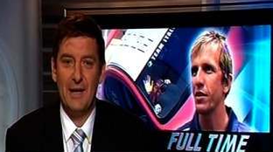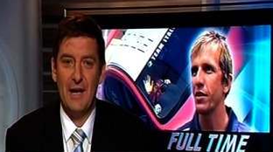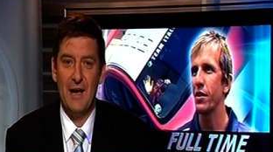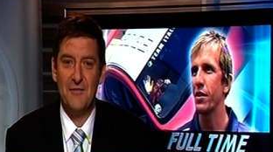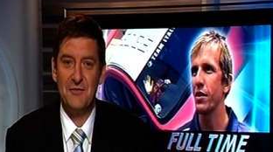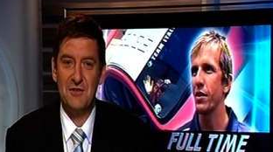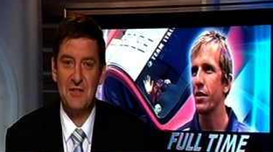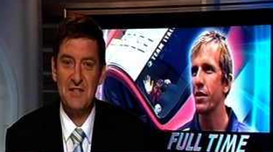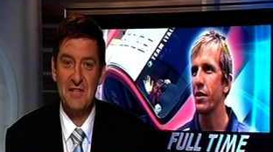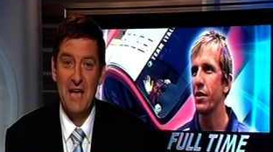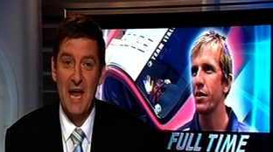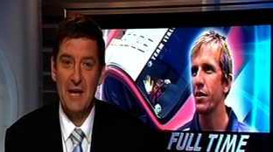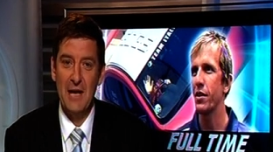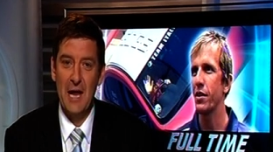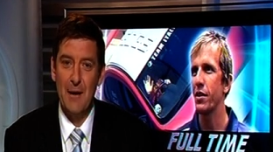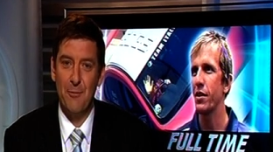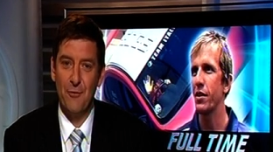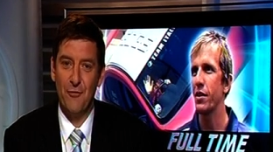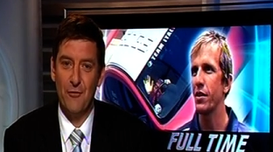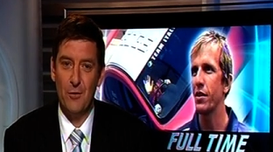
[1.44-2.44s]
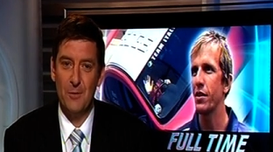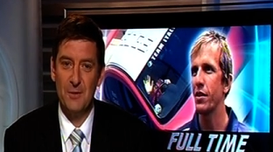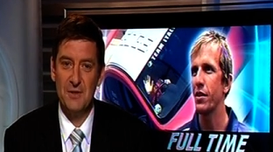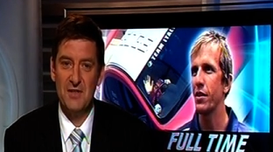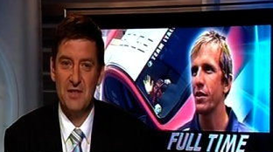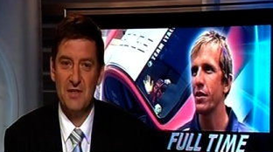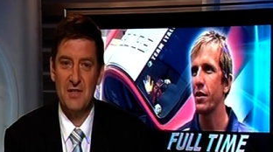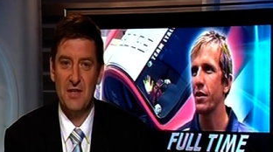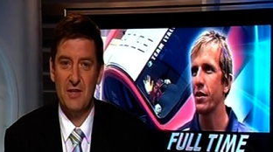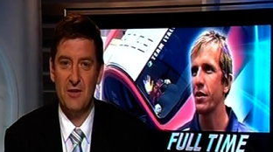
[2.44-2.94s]
Speaker 1: After standout
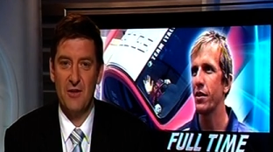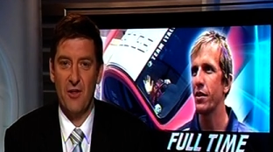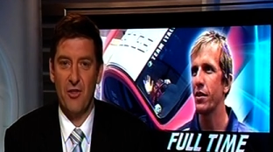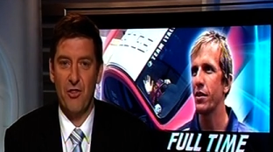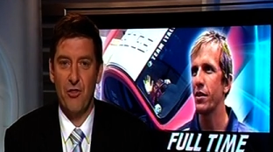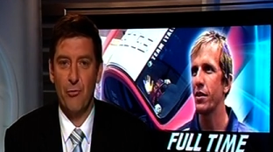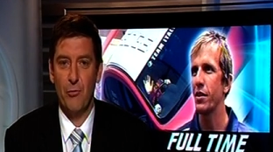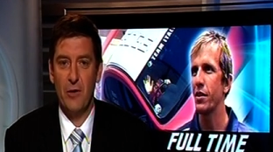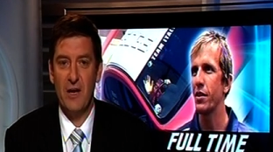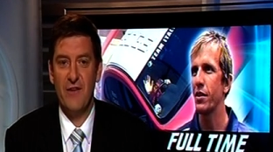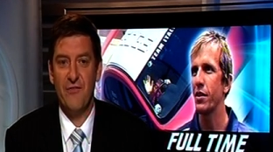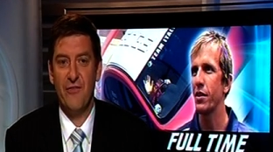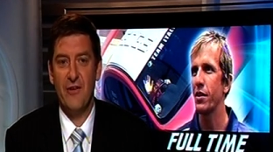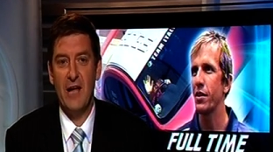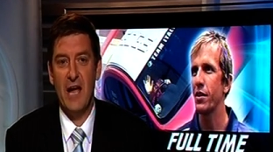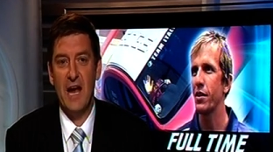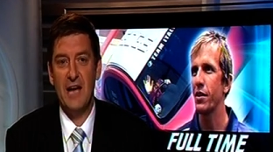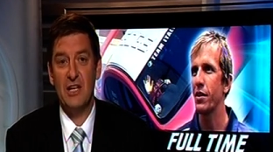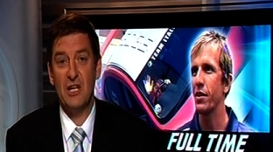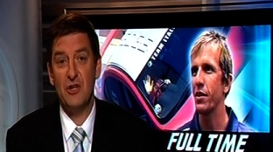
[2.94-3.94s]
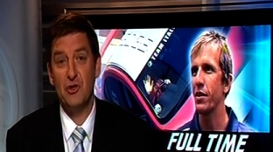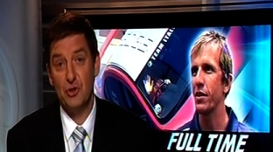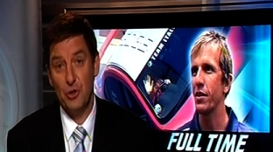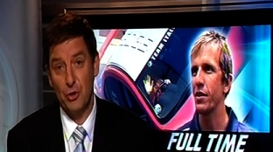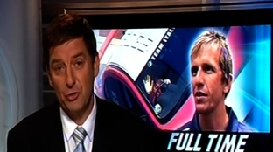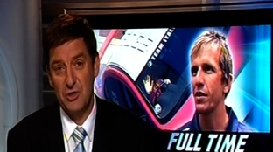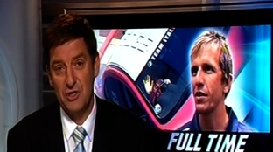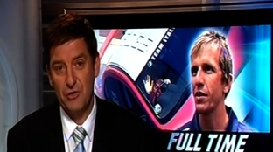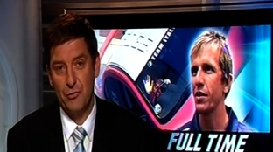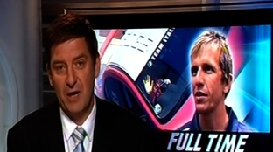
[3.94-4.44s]
performances in the three V8
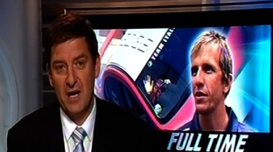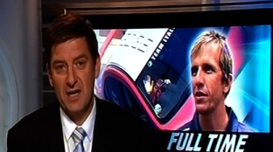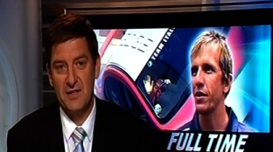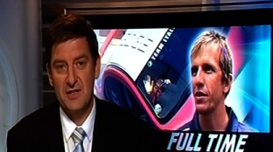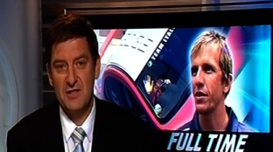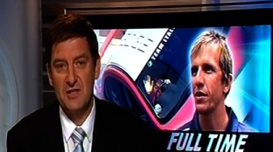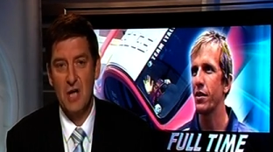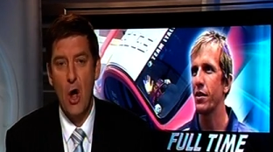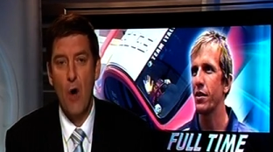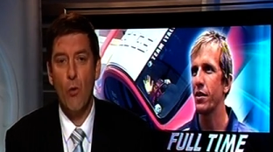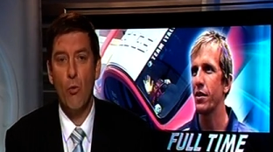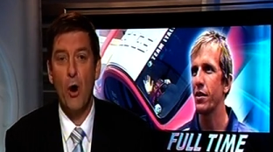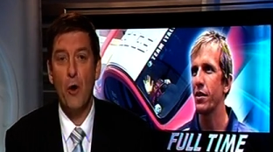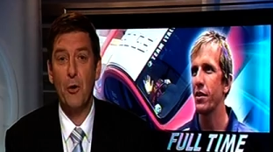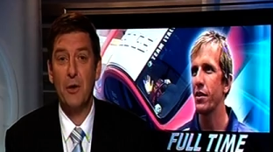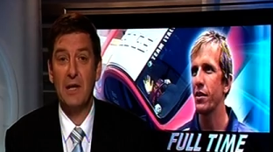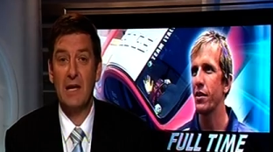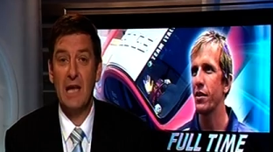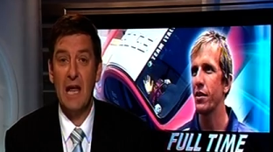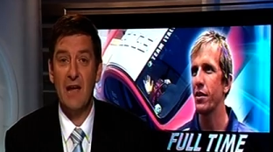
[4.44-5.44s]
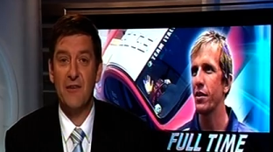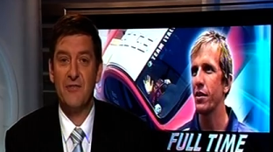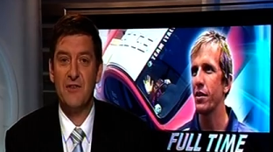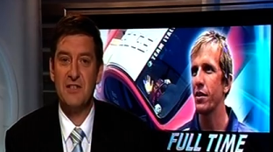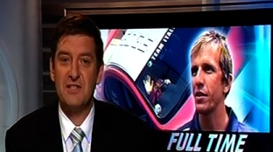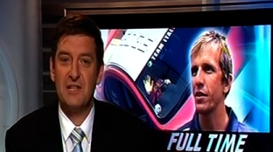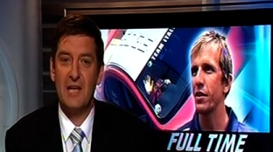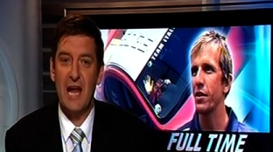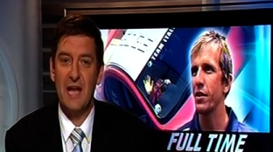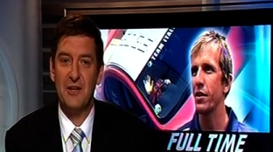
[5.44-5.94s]
endurance races, Warren
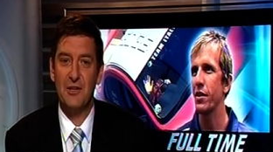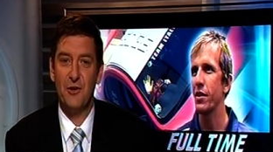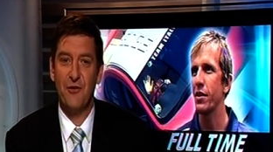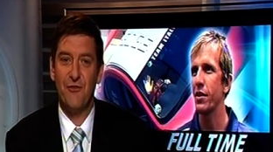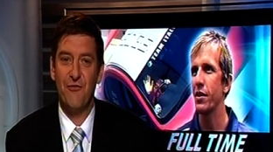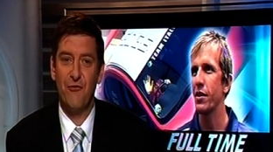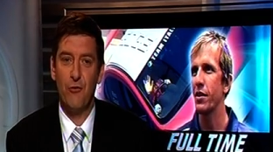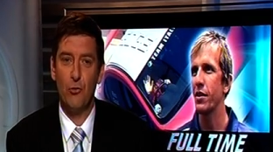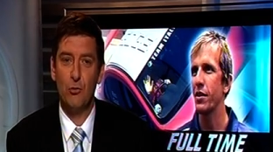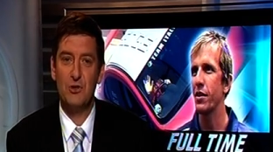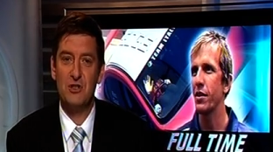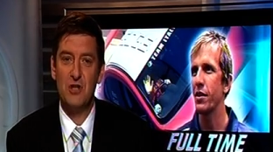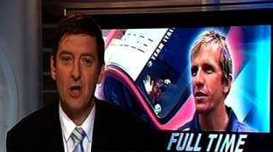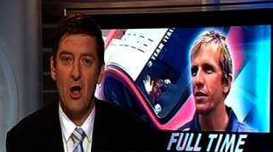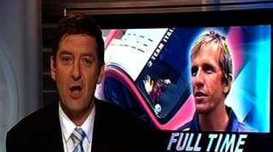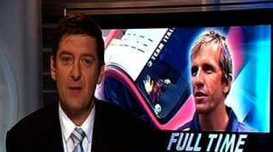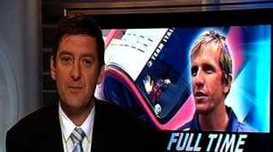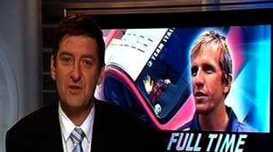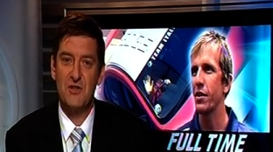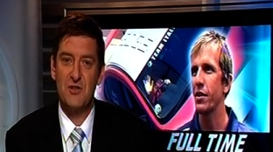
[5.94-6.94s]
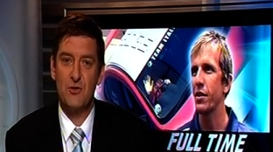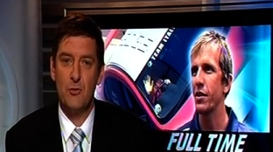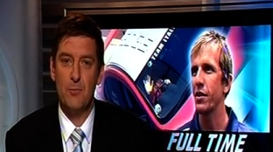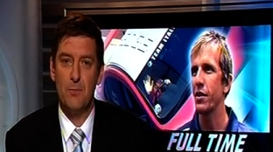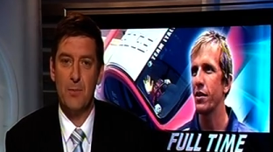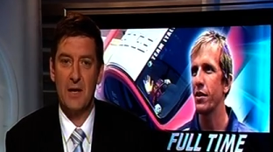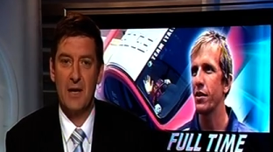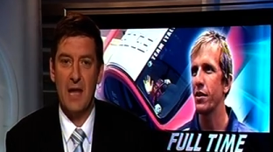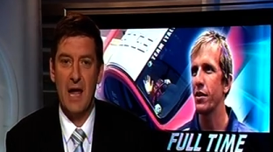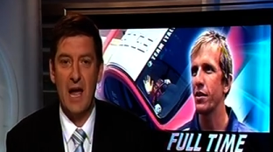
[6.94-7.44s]
Luff has landed a full-time
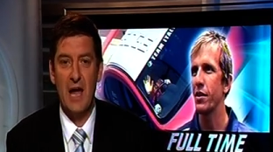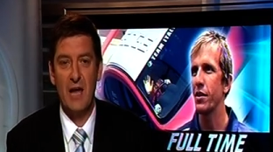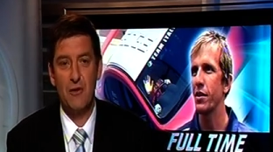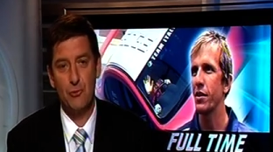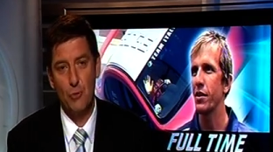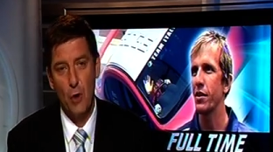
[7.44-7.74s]
supercar